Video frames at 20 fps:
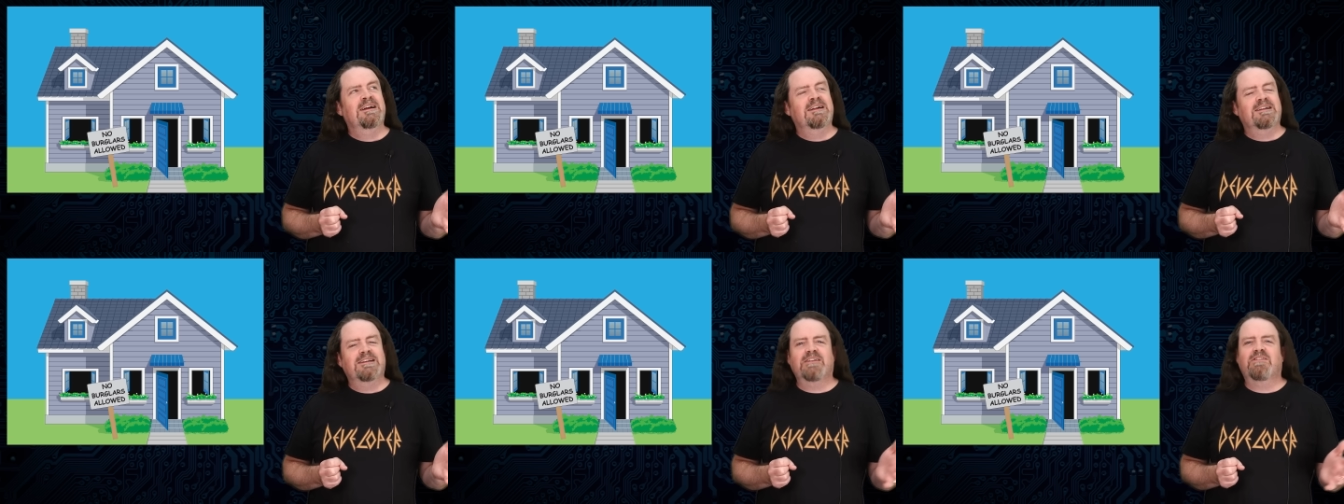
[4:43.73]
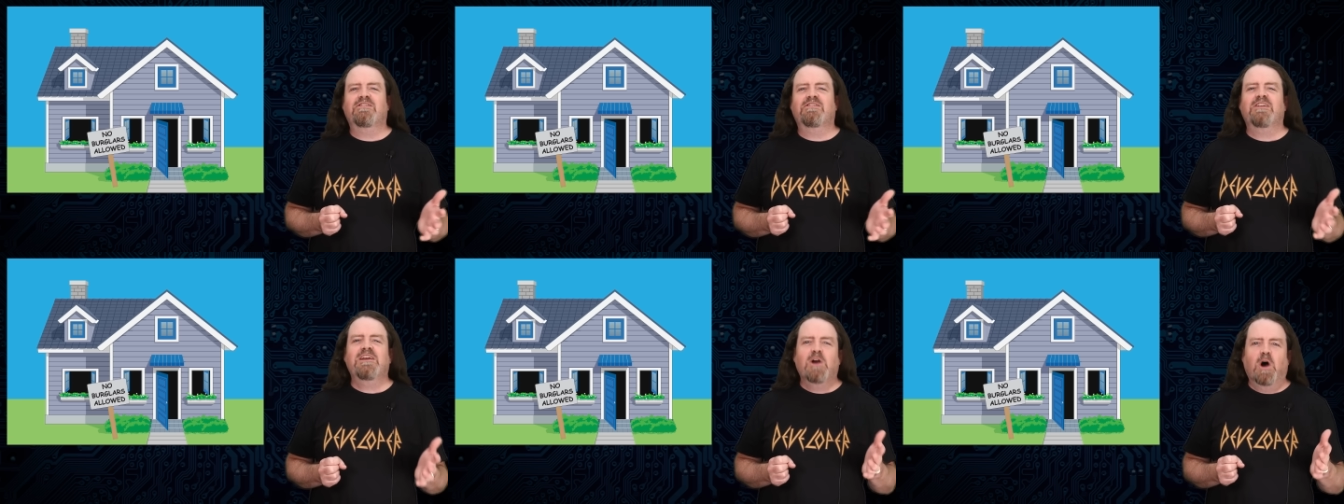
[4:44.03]

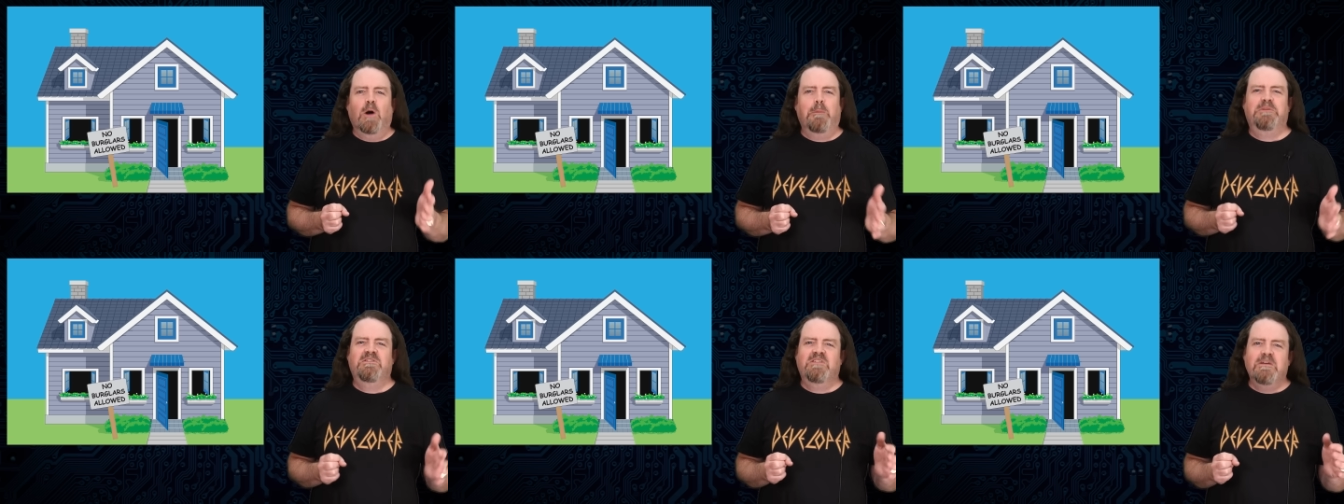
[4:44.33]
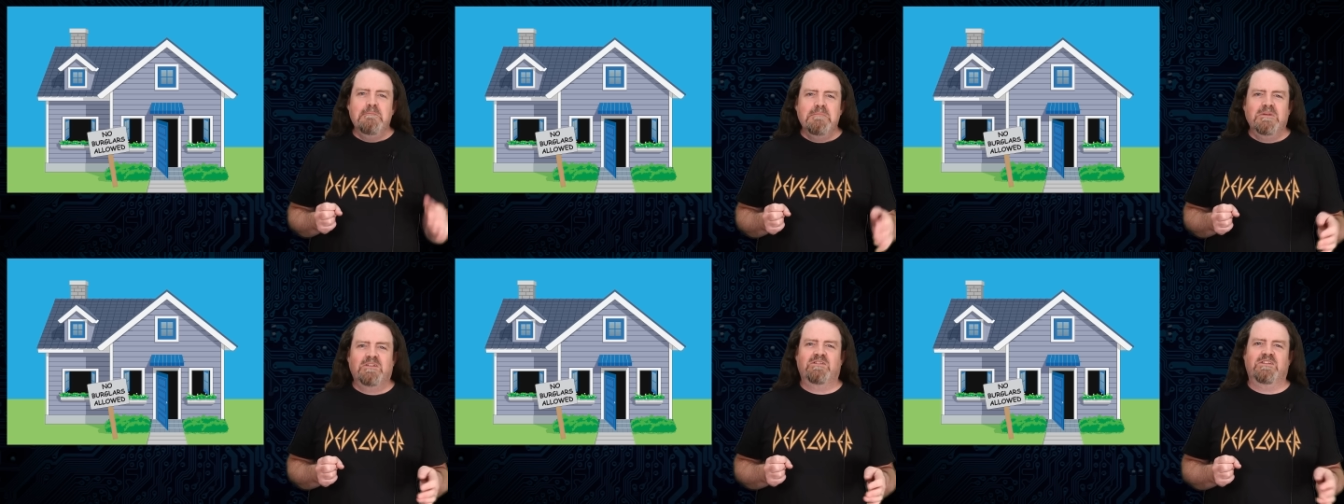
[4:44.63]
let's say,
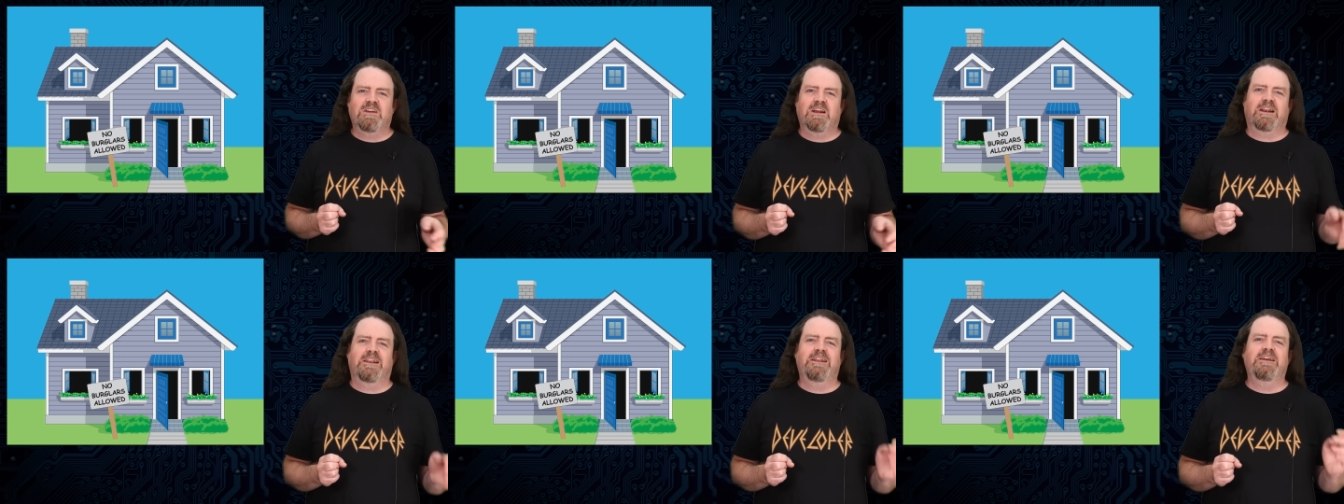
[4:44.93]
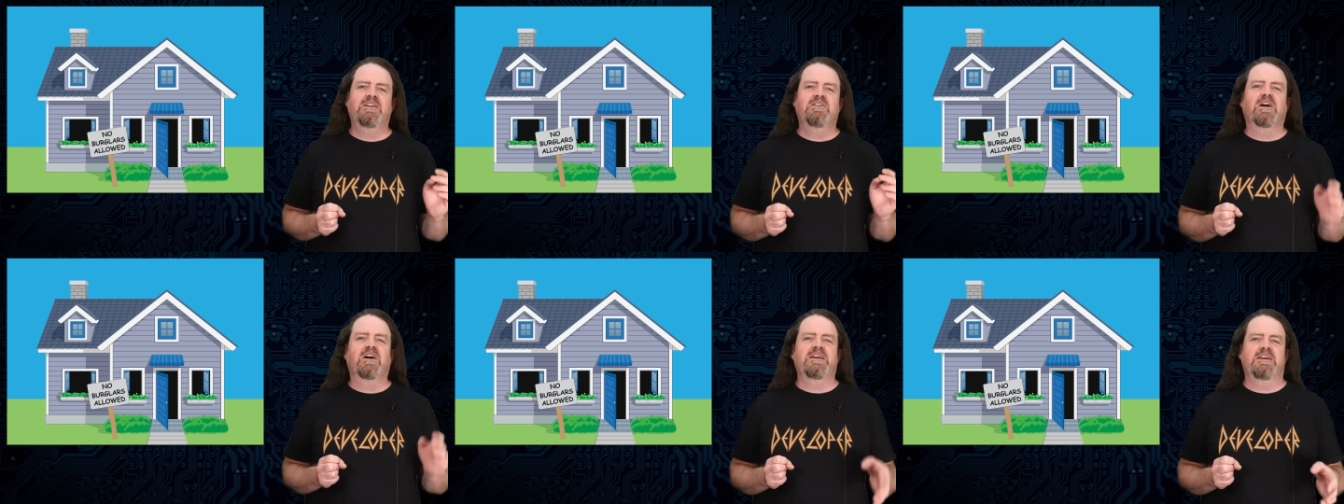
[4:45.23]

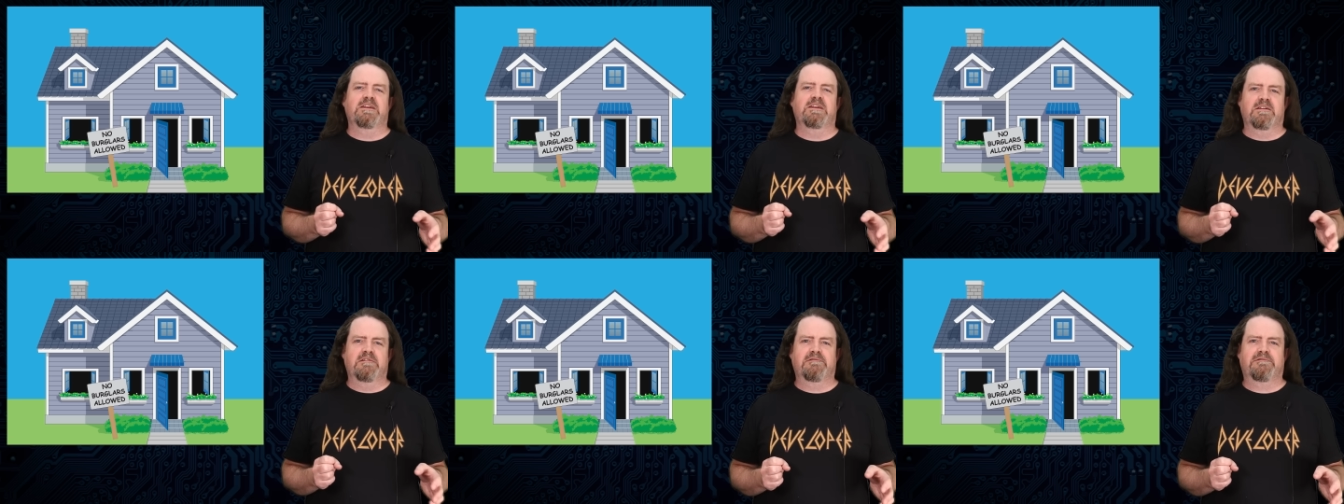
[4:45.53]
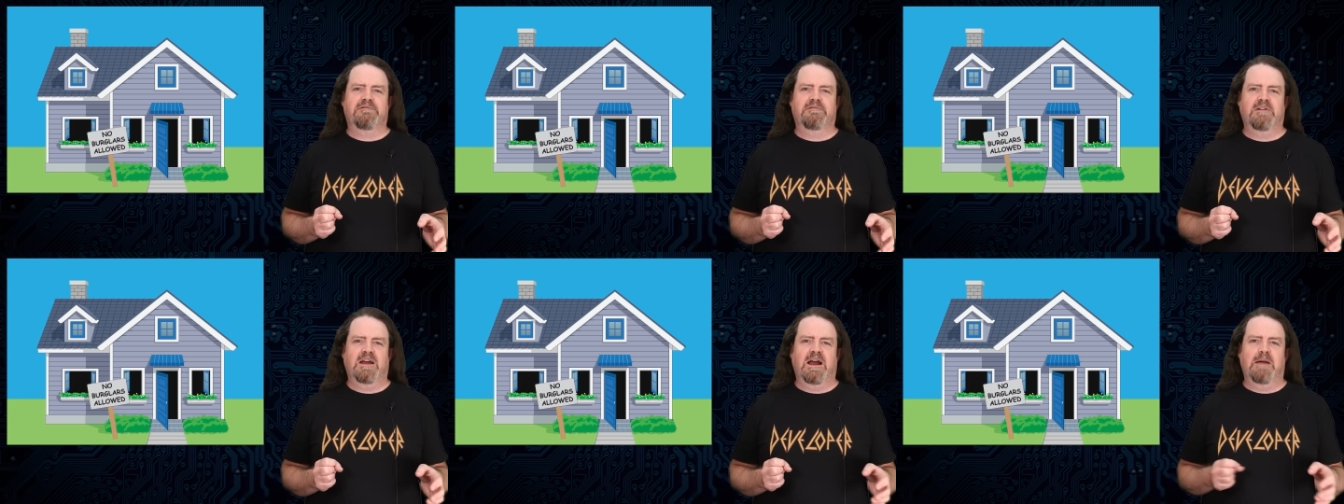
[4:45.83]
optimistically
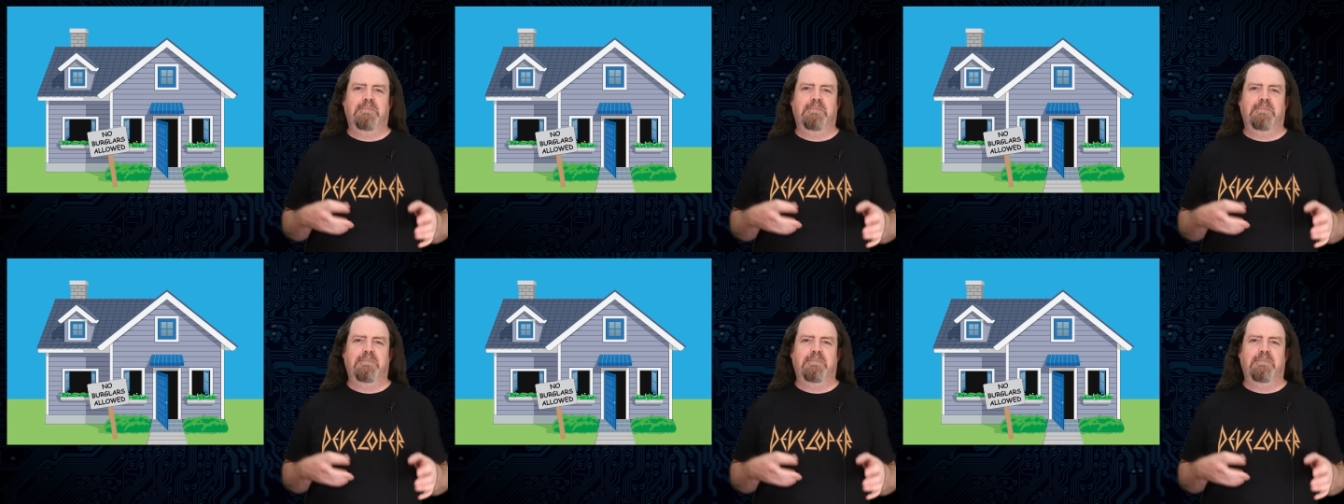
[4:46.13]
naive